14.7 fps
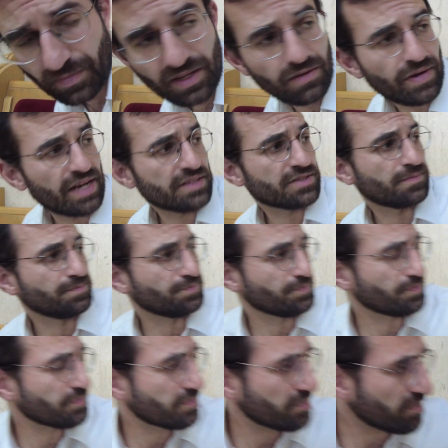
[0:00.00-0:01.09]
He writes
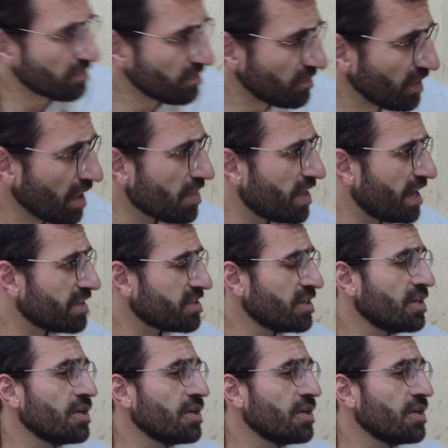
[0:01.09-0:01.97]
that